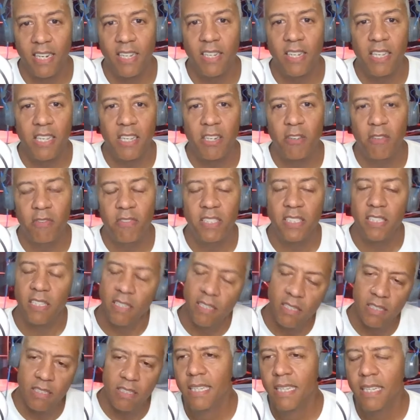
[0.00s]
illegal
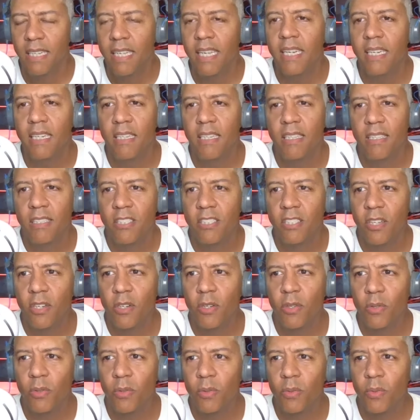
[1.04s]
visitor. Yeah.
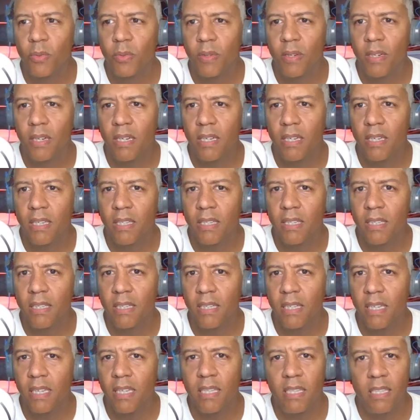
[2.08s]
So
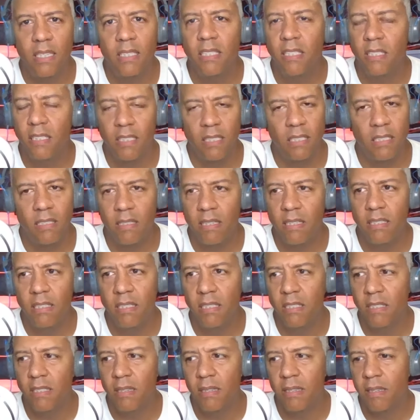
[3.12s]
yeah, this
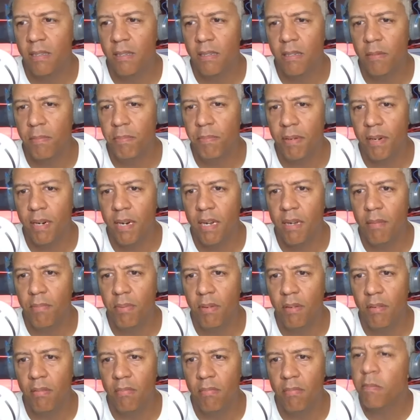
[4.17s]
is a
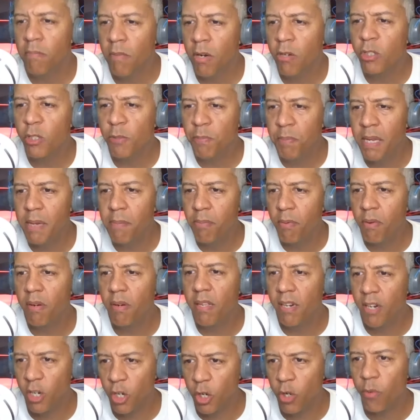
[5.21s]
problem. Most people are
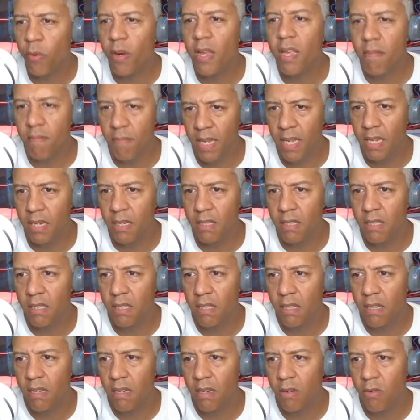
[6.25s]
in agreement
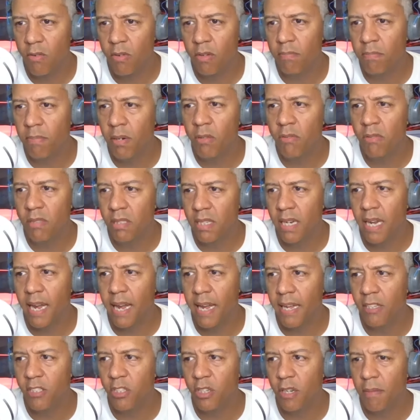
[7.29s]
on both
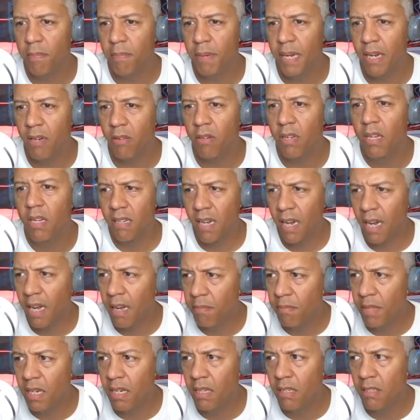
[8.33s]
sides about
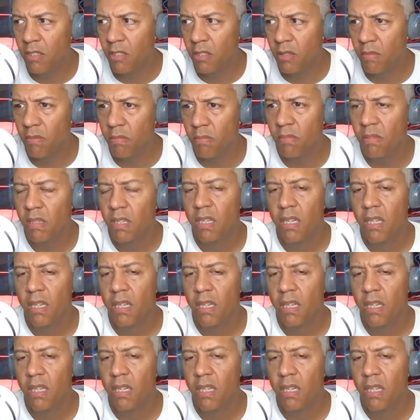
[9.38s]
communism